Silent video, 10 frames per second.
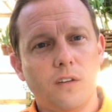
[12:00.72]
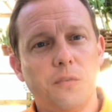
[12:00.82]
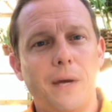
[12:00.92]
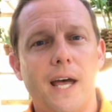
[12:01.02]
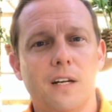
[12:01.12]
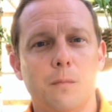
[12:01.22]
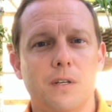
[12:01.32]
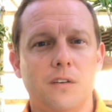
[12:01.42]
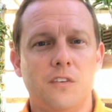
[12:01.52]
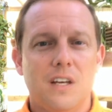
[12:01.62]
the sphagnum
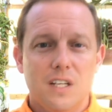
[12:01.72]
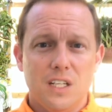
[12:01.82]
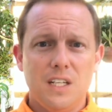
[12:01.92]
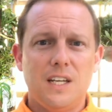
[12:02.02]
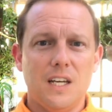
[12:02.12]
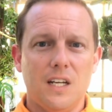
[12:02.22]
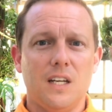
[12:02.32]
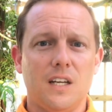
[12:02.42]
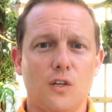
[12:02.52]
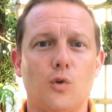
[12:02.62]
is
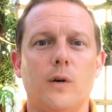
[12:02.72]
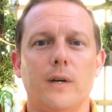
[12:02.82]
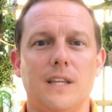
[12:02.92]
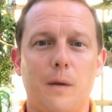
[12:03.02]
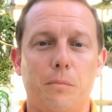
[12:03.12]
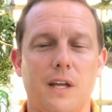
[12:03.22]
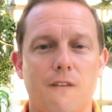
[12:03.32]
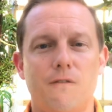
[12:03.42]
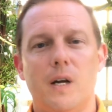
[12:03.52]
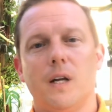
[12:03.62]
getting and growing that
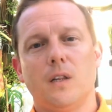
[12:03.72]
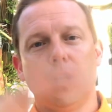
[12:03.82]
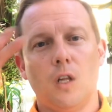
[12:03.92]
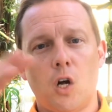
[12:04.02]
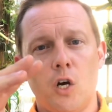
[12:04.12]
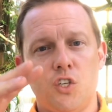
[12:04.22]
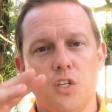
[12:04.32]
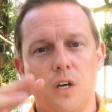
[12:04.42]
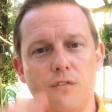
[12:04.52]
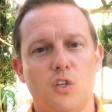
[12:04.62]
plant very large
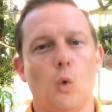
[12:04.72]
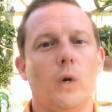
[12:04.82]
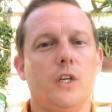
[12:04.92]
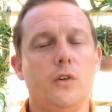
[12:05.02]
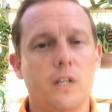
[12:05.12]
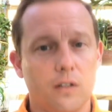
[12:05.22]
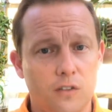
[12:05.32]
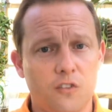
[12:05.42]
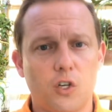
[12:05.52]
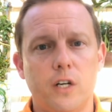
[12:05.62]
enough to where you can
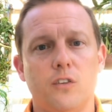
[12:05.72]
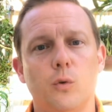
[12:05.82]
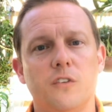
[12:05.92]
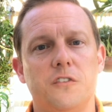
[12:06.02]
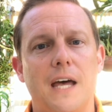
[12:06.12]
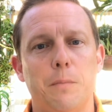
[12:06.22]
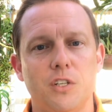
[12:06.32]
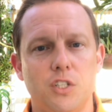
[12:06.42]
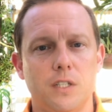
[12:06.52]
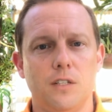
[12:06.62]
start to
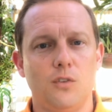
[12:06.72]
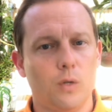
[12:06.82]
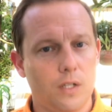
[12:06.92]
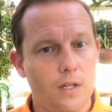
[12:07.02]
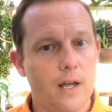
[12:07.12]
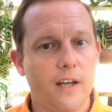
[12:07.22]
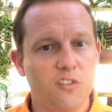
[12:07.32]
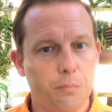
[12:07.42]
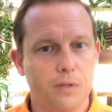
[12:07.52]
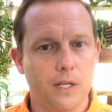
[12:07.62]
establish it into a
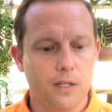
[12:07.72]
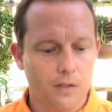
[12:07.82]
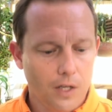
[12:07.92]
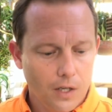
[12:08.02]
nice plant.